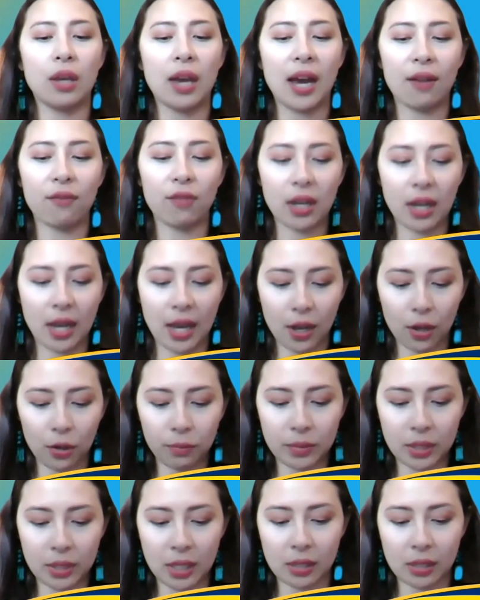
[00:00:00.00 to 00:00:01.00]
having a
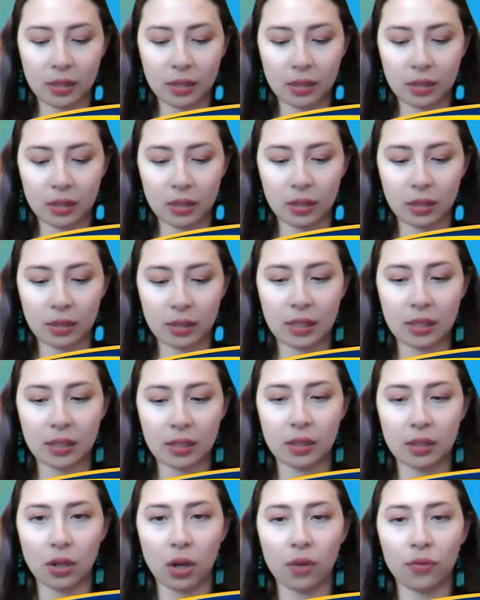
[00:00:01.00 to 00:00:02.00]
help desk
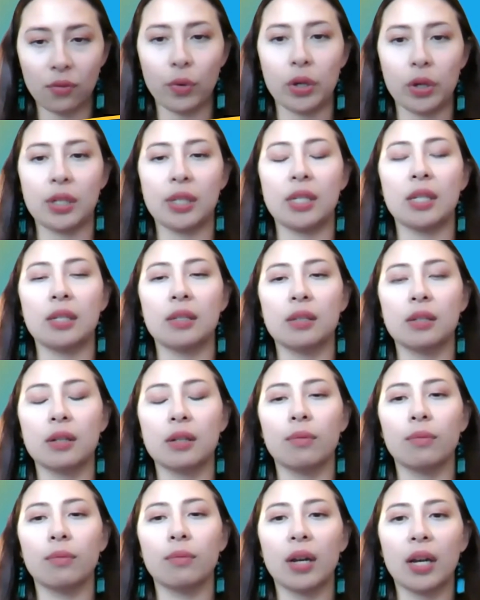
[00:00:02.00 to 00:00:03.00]
software
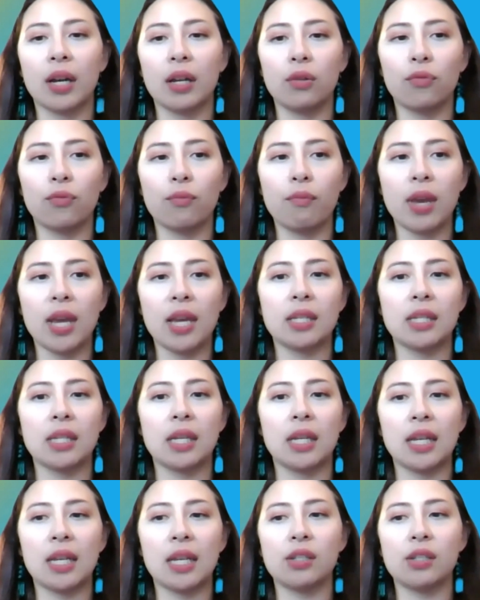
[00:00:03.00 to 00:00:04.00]
system kind of makes
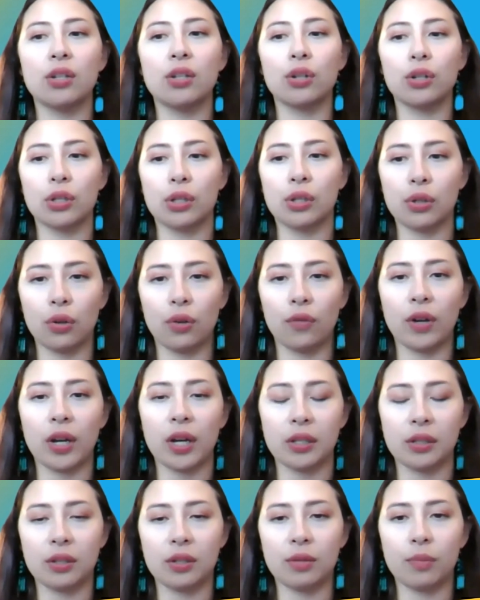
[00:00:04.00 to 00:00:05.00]
it easier to serve
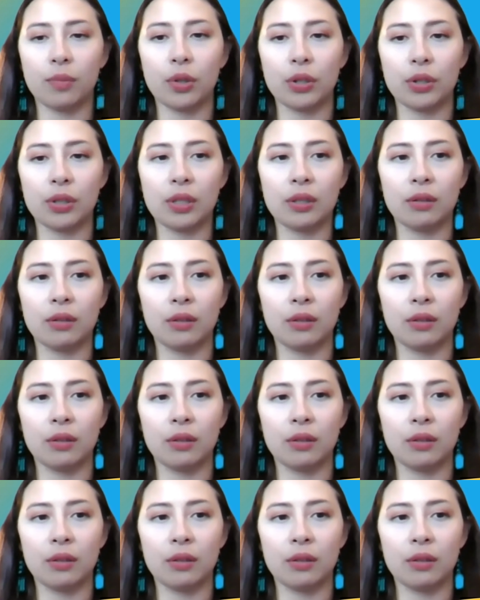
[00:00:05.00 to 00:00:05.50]
customers?